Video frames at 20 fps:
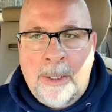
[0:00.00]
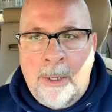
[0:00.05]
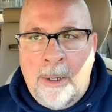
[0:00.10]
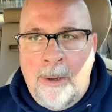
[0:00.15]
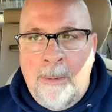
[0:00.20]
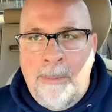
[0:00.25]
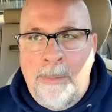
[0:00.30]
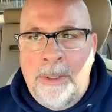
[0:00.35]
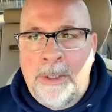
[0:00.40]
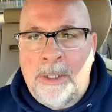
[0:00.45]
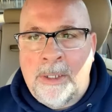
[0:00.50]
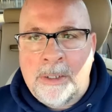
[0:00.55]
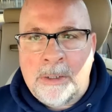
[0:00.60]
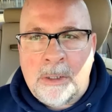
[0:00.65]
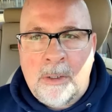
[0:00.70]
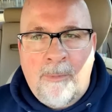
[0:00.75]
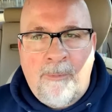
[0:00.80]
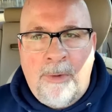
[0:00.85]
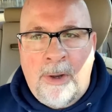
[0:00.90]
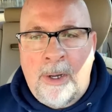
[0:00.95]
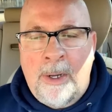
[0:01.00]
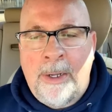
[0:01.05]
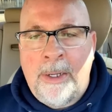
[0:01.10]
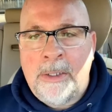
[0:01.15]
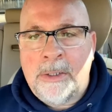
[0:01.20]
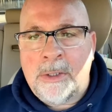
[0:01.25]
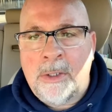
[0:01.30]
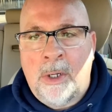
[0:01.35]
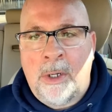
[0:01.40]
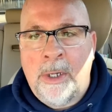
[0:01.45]
come and testify
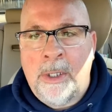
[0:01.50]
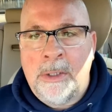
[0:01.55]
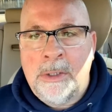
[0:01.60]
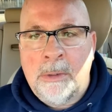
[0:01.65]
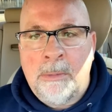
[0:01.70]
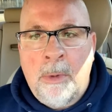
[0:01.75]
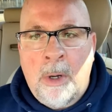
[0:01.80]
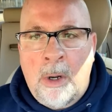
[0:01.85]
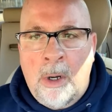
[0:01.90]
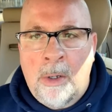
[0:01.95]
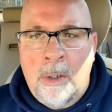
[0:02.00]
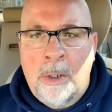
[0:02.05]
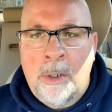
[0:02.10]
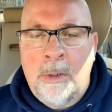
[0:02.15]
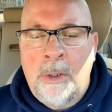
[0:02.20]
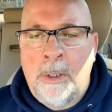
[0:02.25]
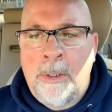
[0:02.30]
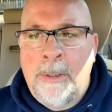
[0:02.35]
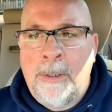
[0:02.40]
starting tomorrow.